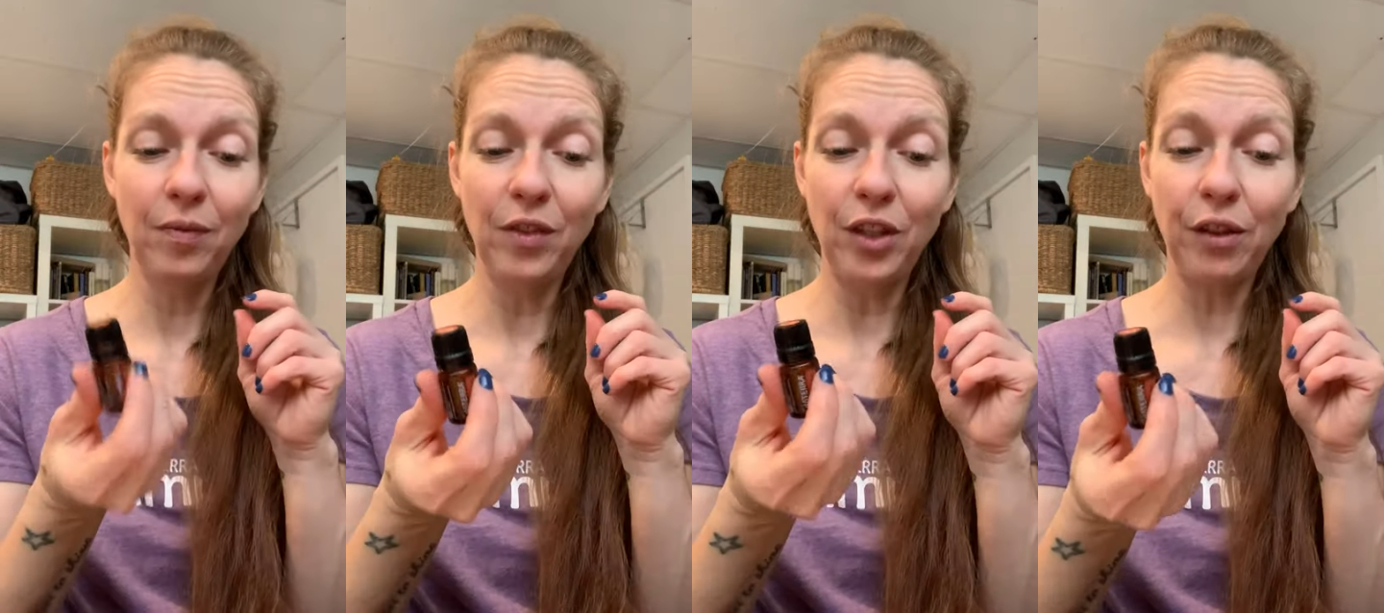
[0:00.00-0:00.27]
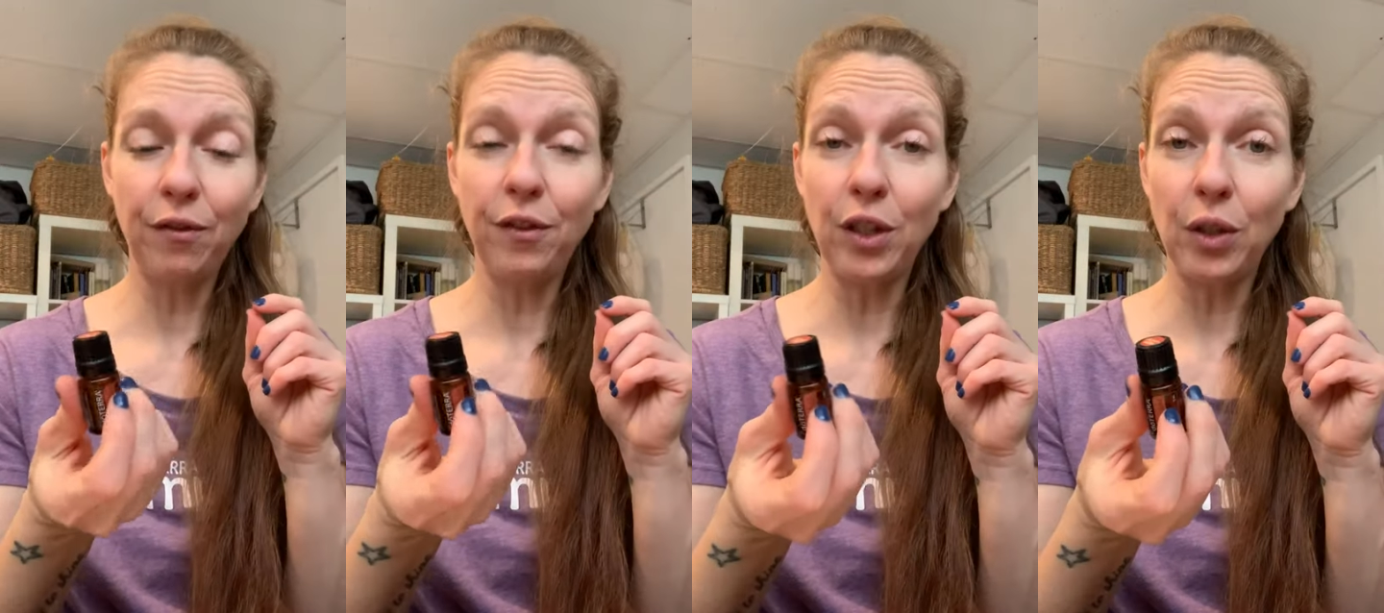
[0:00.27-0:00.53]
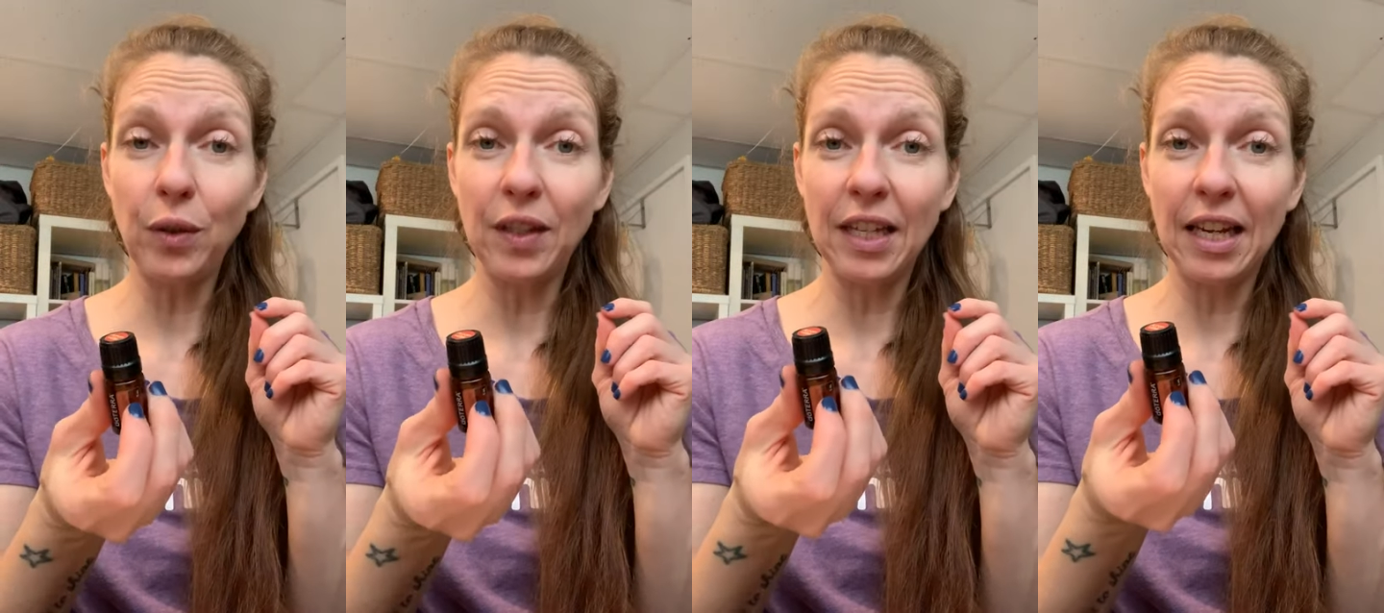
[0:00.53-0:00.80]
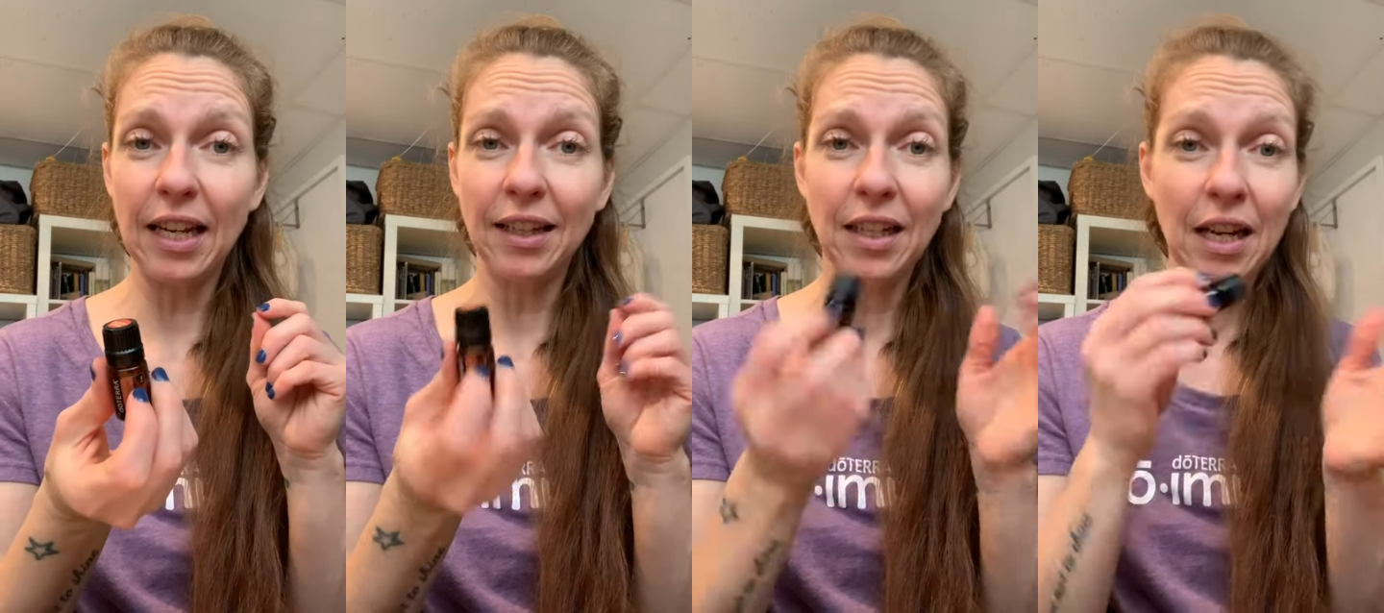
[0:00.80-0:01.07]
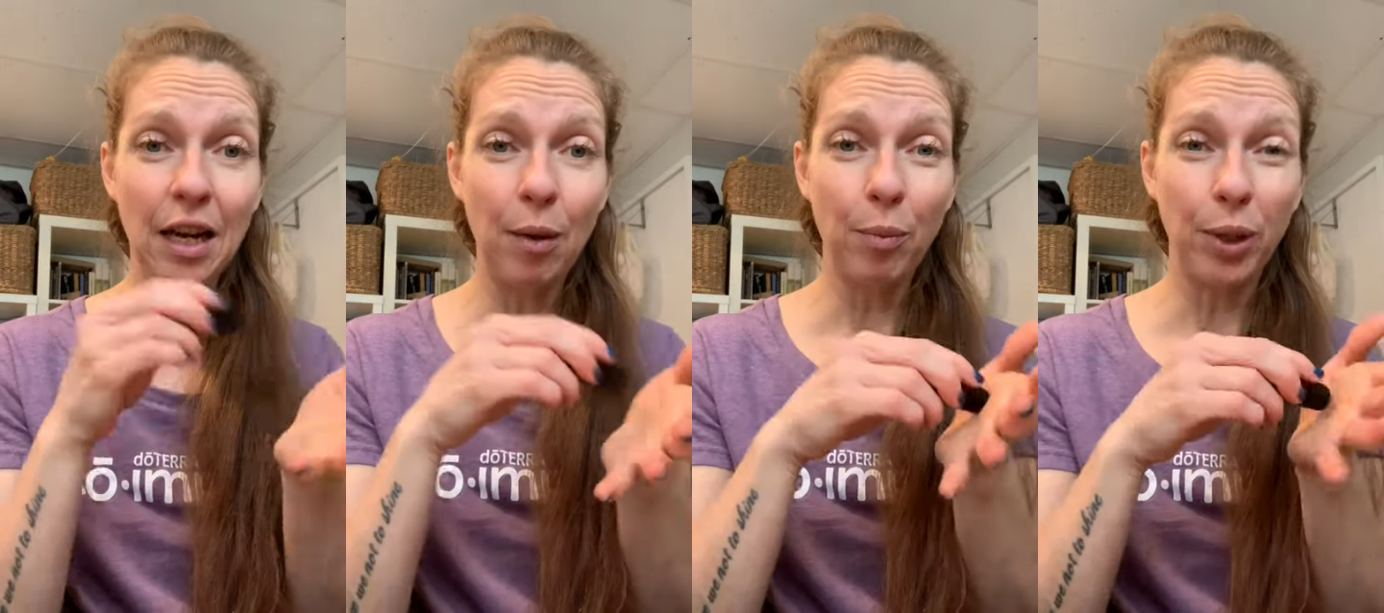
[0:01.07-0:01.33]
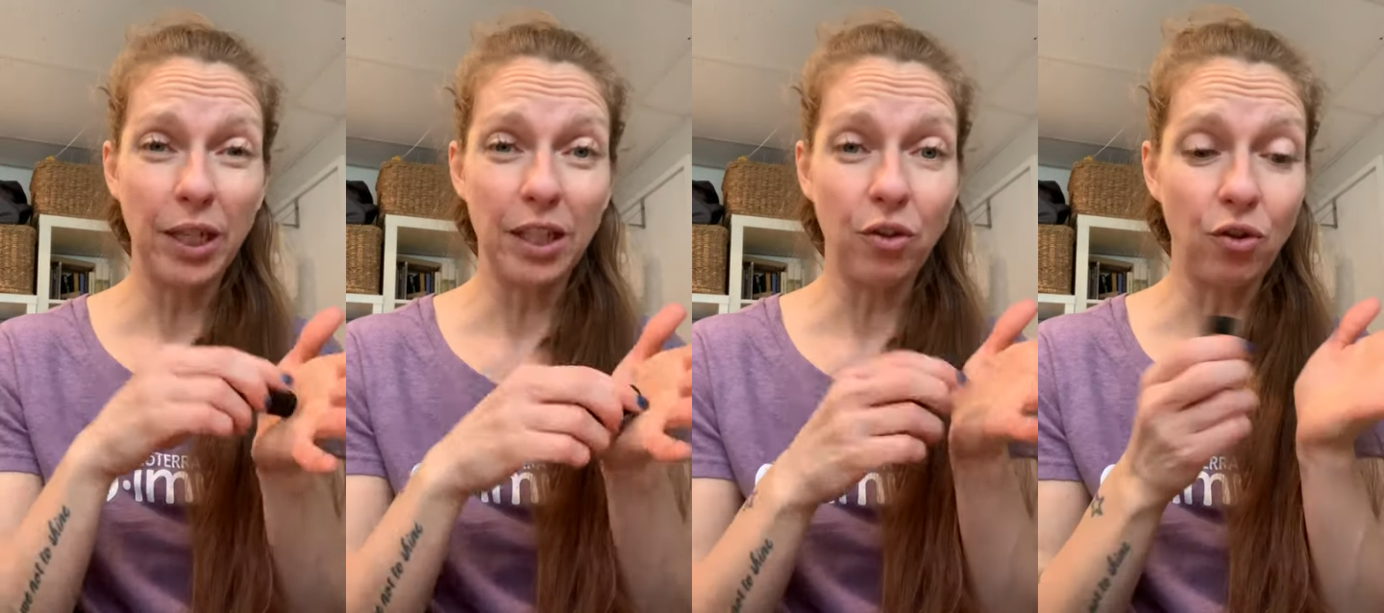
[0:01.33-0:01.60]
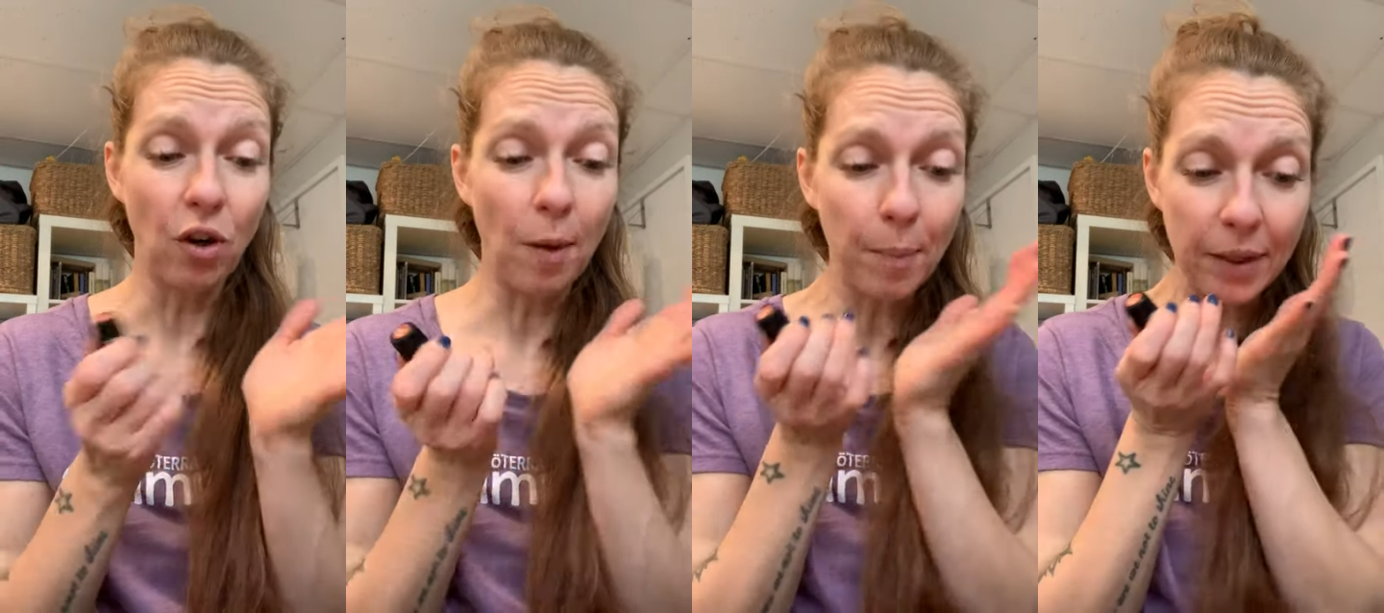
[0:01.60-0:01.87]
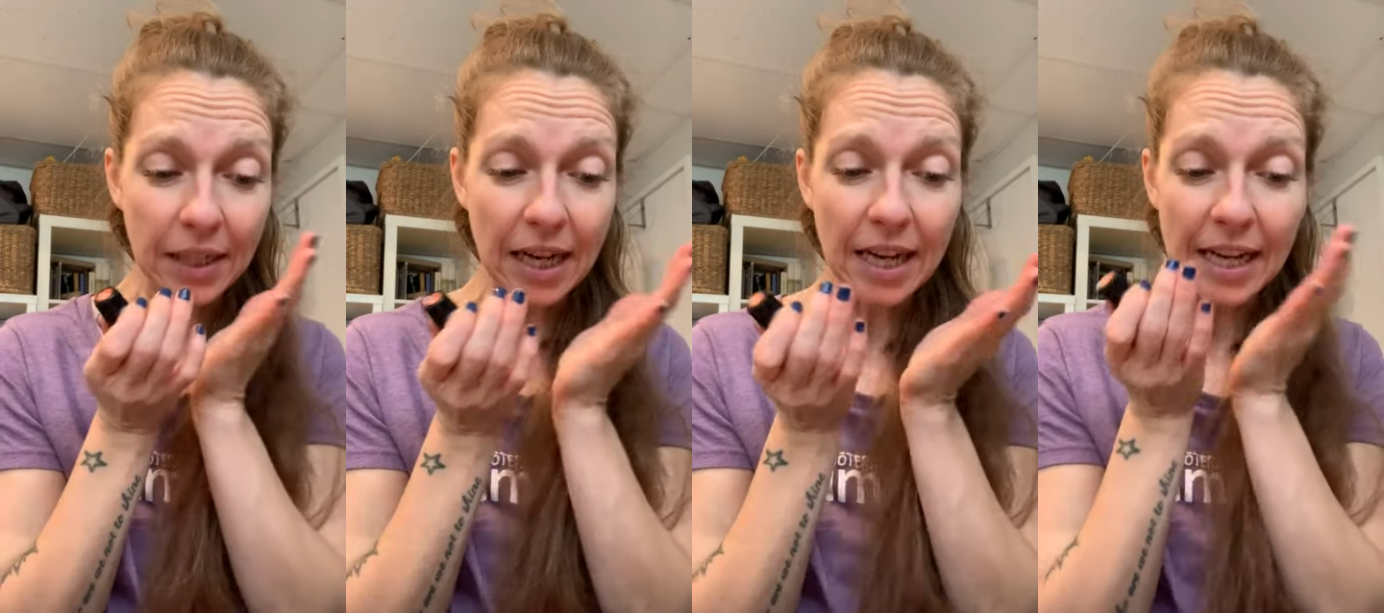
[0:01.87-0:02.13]
diffusing, putting a drop
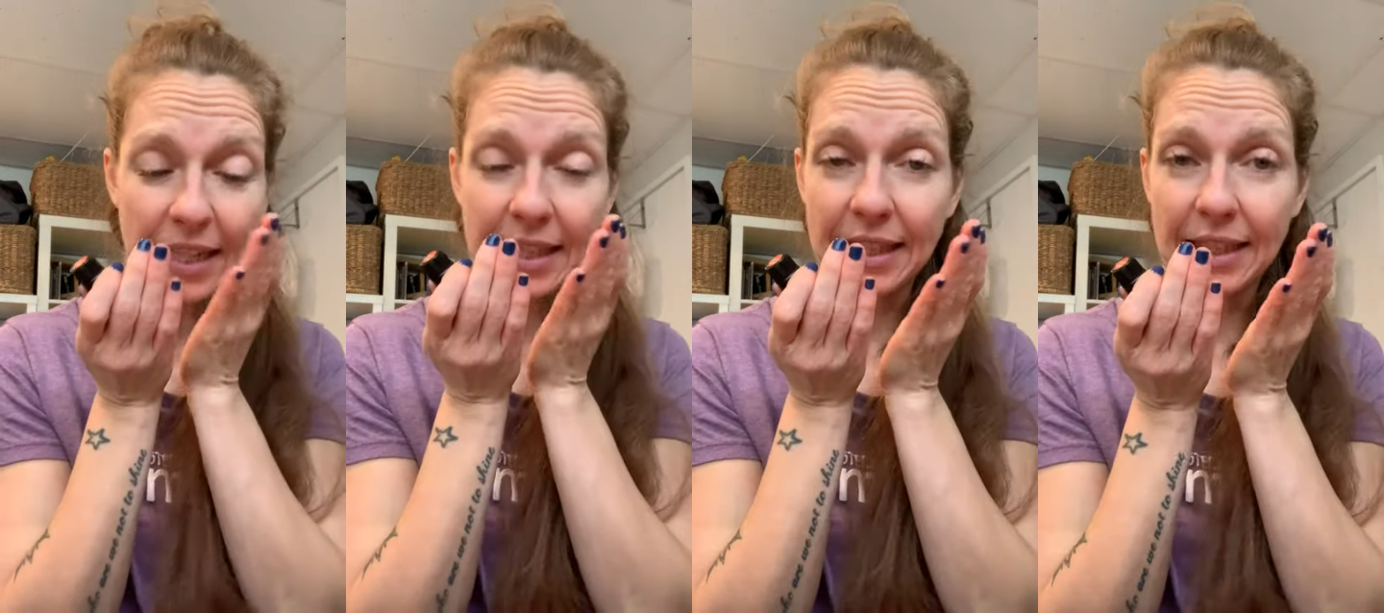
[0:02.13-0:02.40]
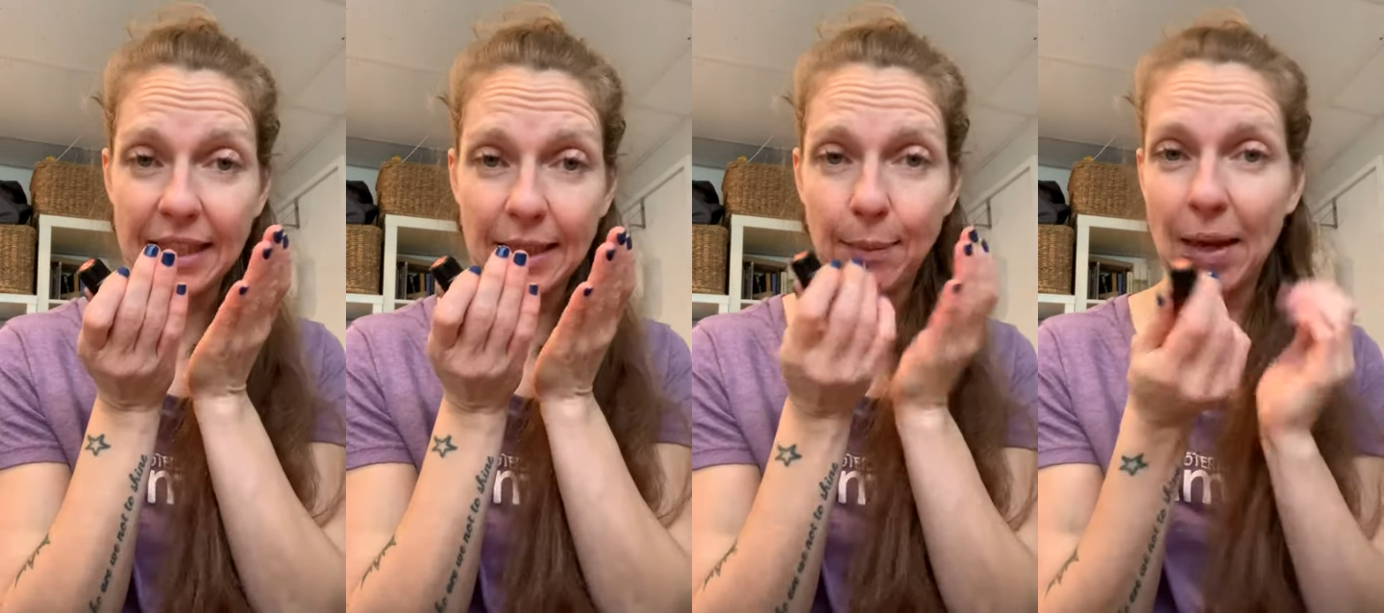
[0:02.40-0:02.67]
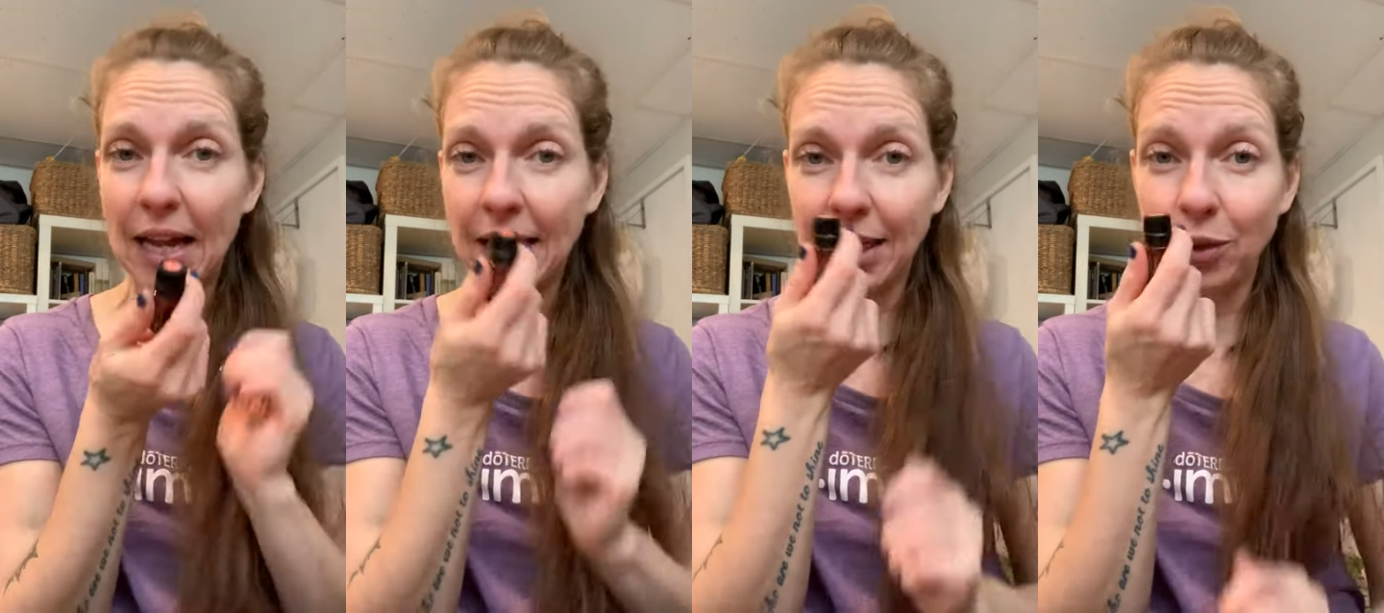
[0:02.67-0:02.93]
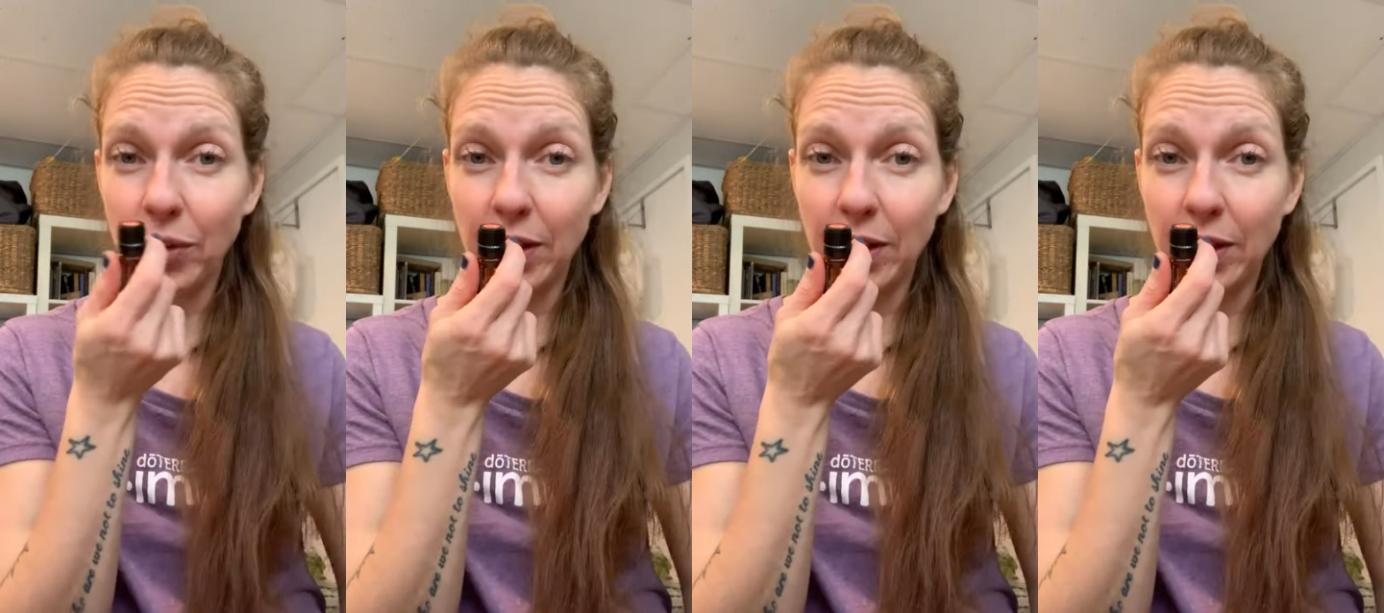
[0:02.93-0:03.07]
in your hands and smelling,